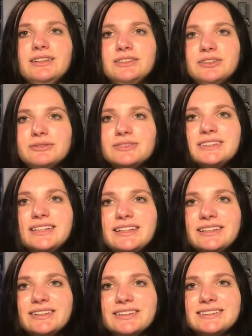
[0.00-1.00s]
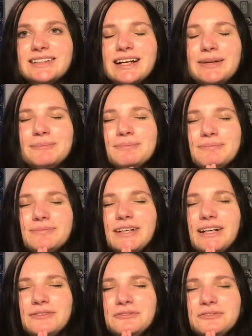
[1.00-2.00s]
don't stay in all the time.
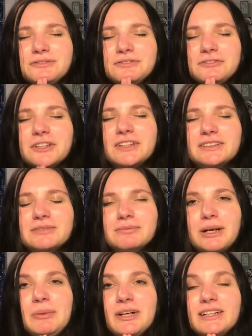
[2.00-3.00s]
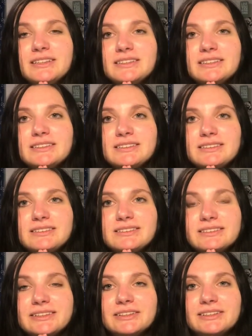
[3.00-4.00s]
Have fun. My parents
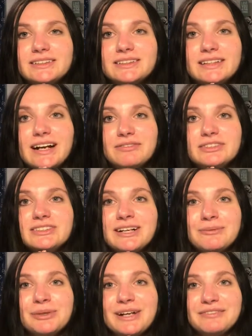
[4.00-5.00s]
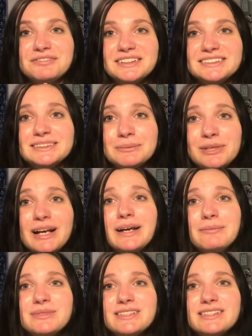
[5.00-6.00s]
literally have to tell me to have fun
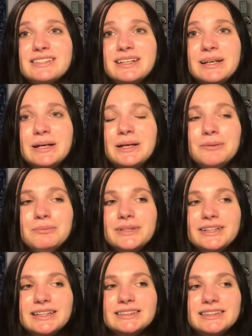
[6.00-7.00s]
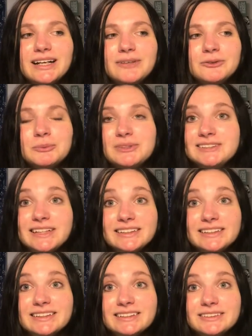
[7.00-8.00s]
sometimes because I will be
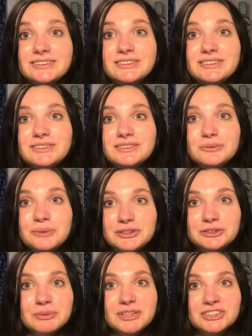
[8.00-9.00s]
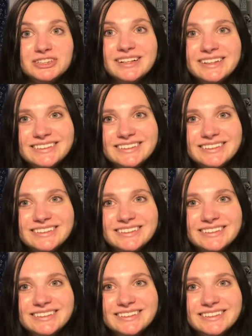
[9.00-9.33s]
studying way too much